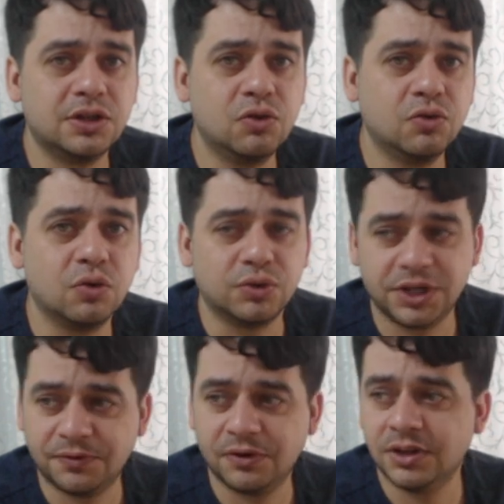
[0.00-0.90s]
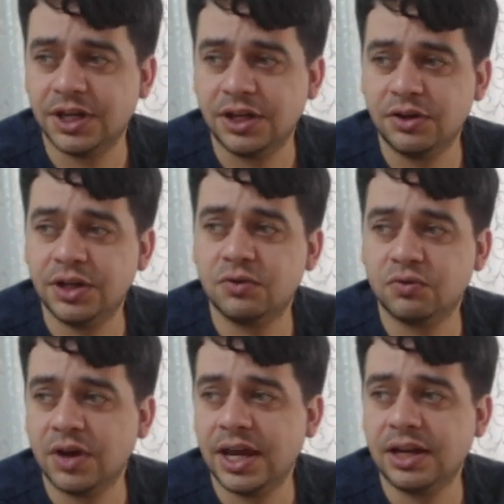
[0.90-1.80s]
you wrote differently. You
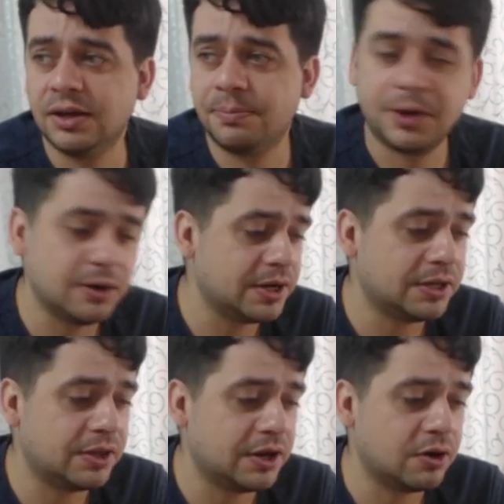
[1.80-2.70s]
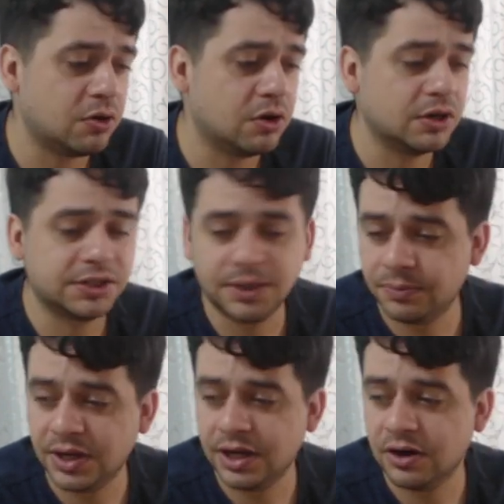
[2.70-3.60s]
didn't write a period there or
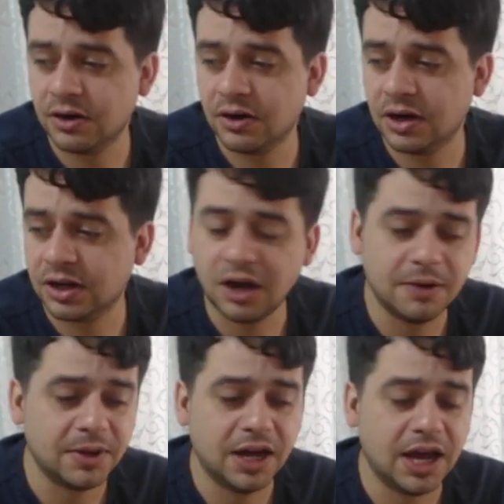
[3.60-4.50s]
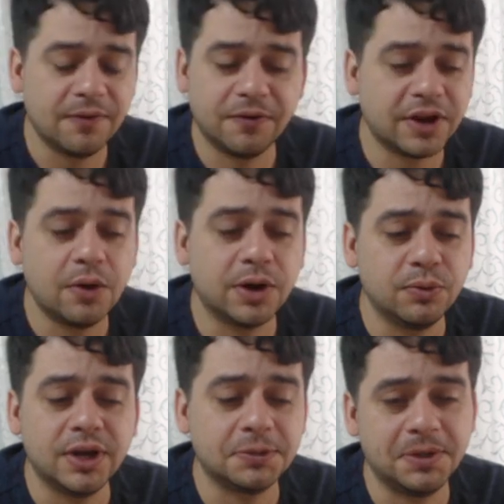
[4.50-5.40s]
something here, a comma. I forgot what
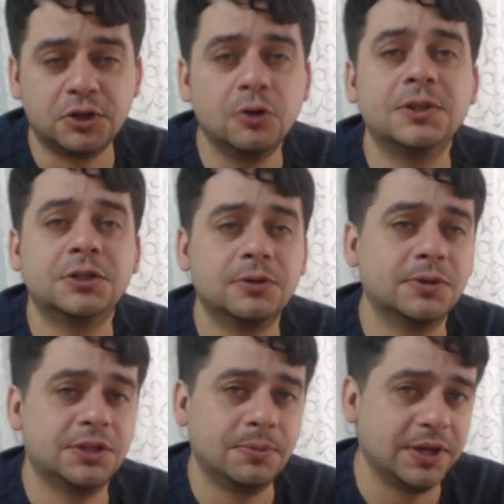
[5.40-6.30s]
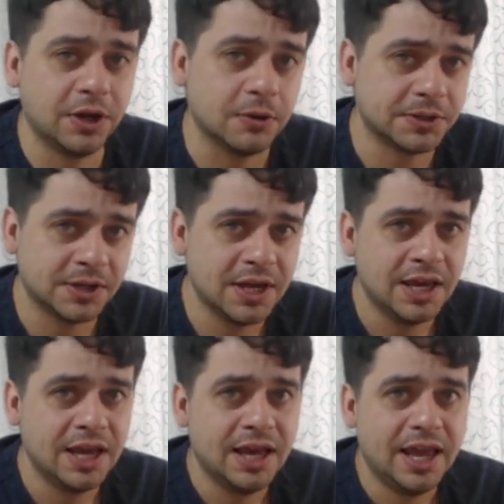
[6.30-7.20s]
it was, but he told me there was something else.
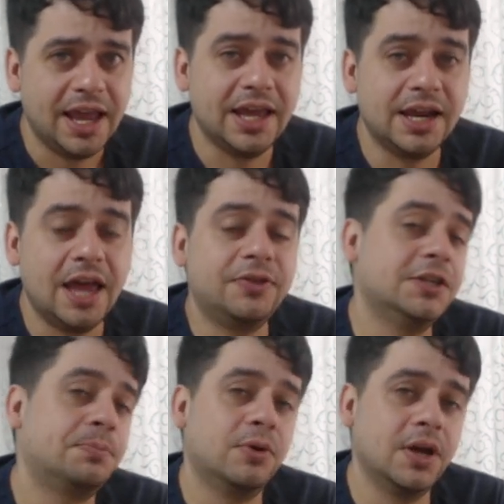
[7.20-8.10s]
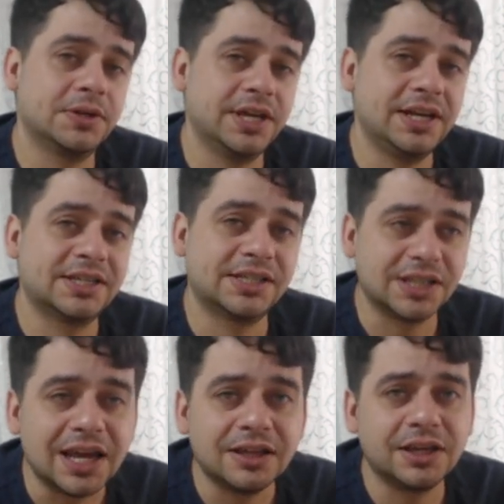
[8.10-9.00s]
And at this point, I was getting
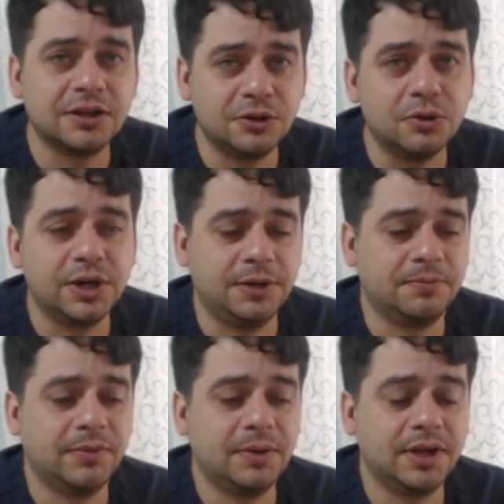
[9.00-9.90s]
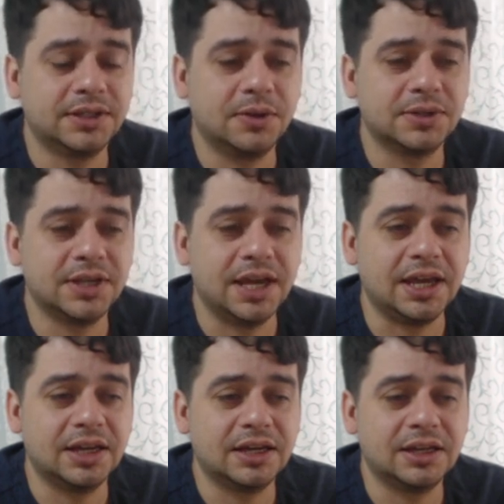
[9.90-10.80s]
slightly annoyed because I was
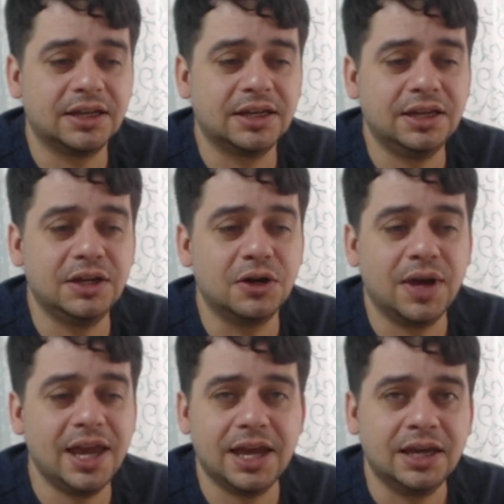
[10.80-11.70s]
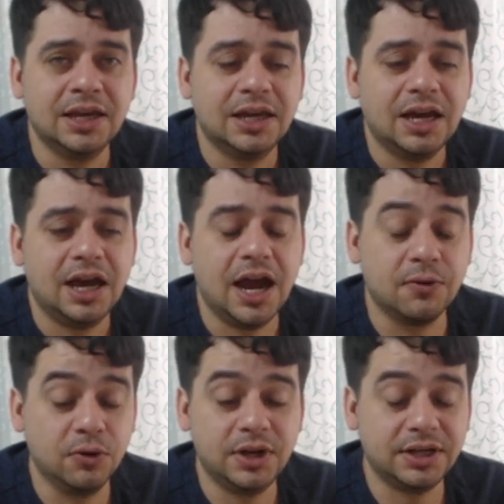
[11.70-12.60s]
like, hey, I
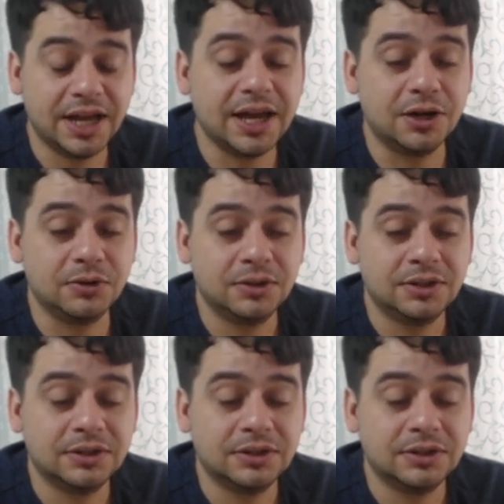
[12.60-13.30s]
wrote it down.